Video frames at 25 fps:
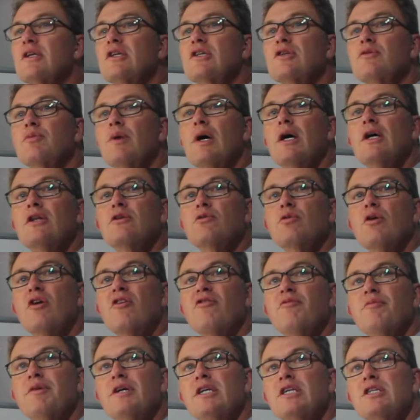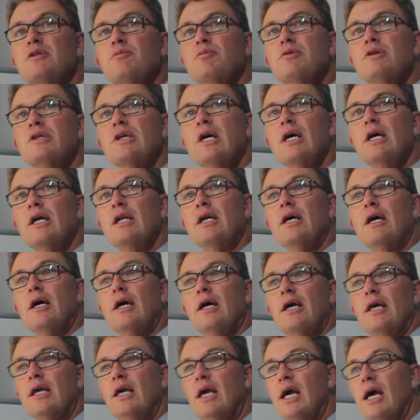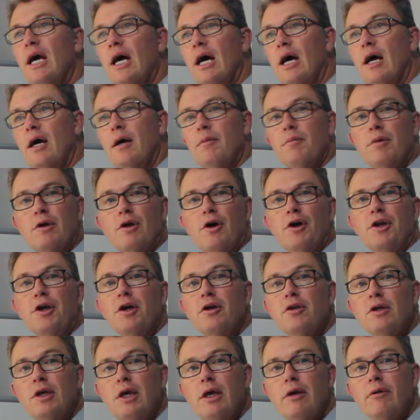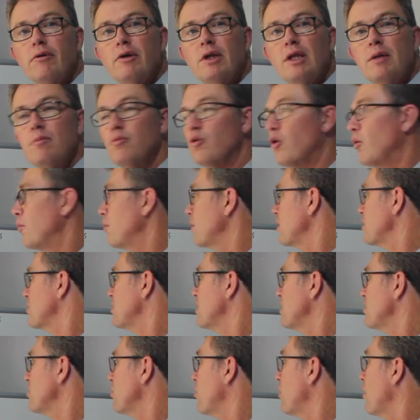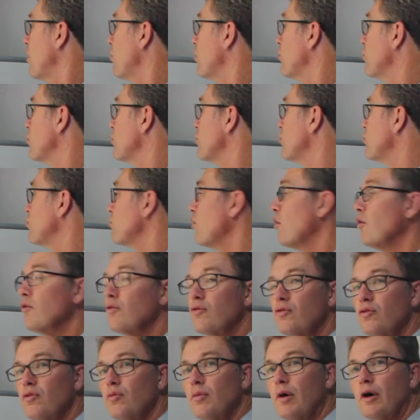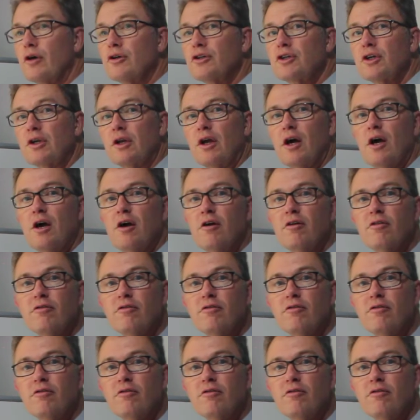this way at 12 meters per second. Yeah, but I don't care anymore because that's horizontal motion.